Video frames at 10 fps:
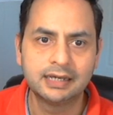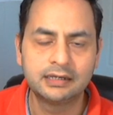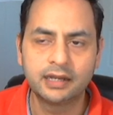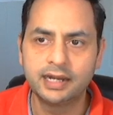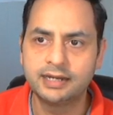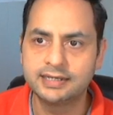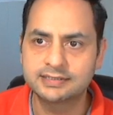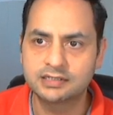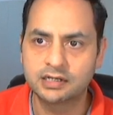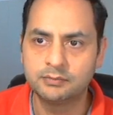great as
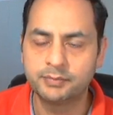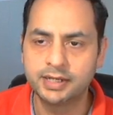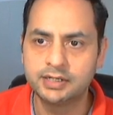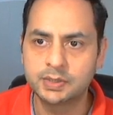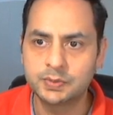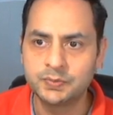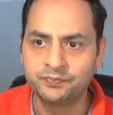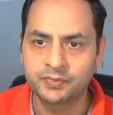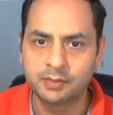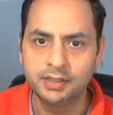compared to,
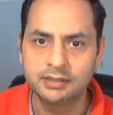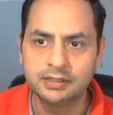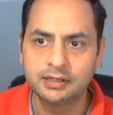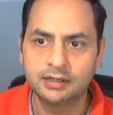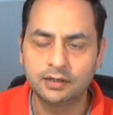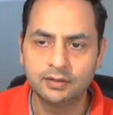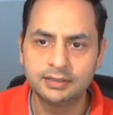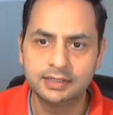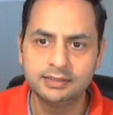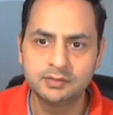but all
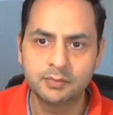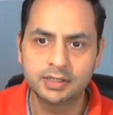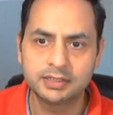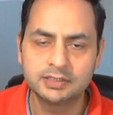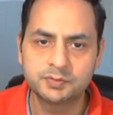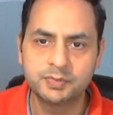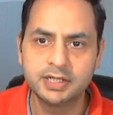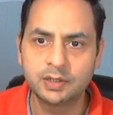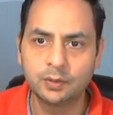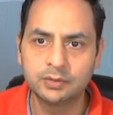other, but it's pretty
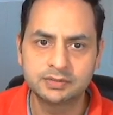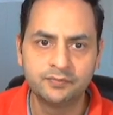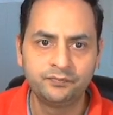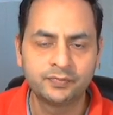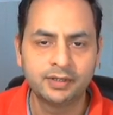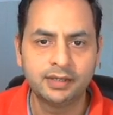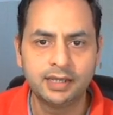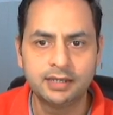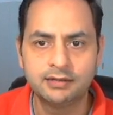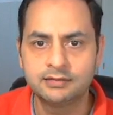close.
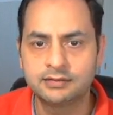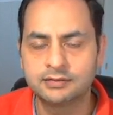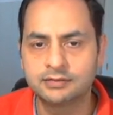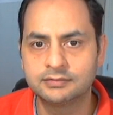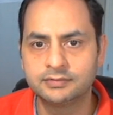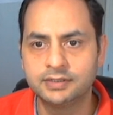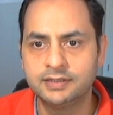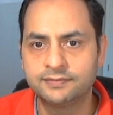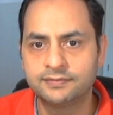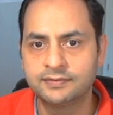And
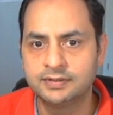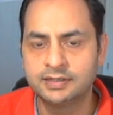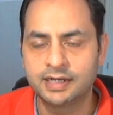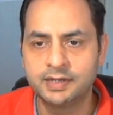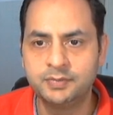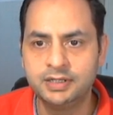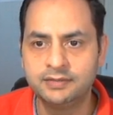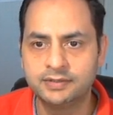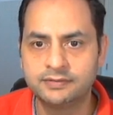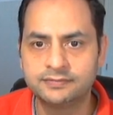if I
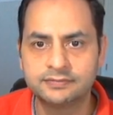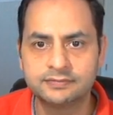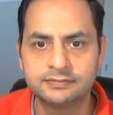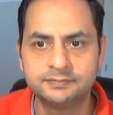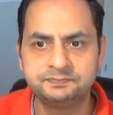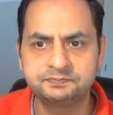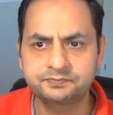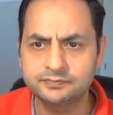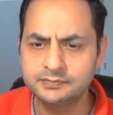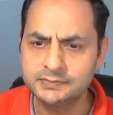believe if
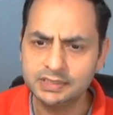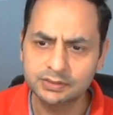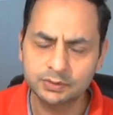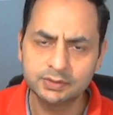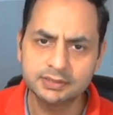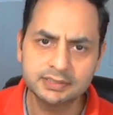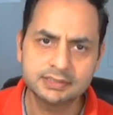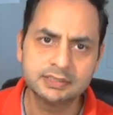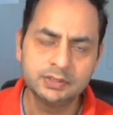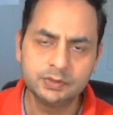so, this
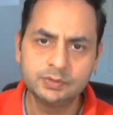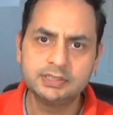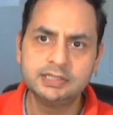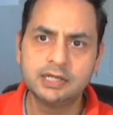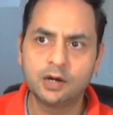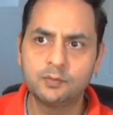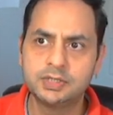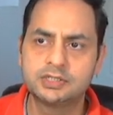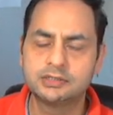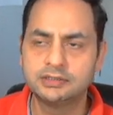is, you see how
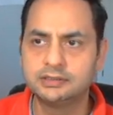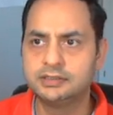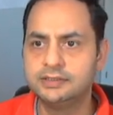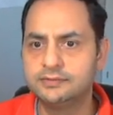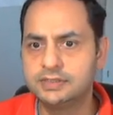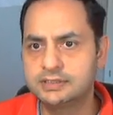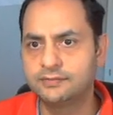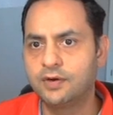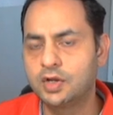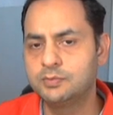much is the
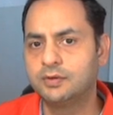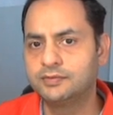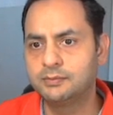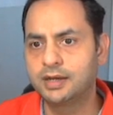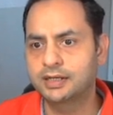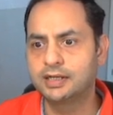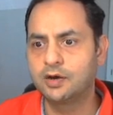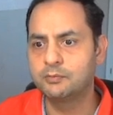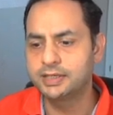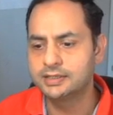volume of the market,
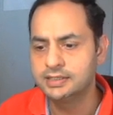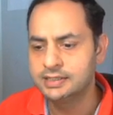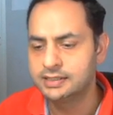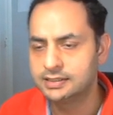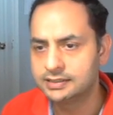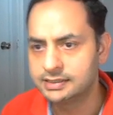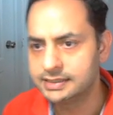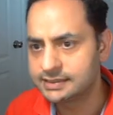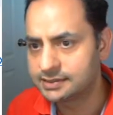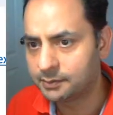how big
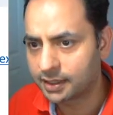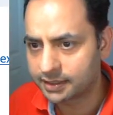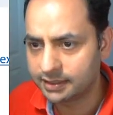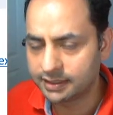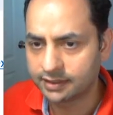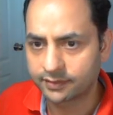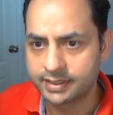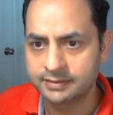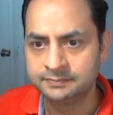is the market here, right?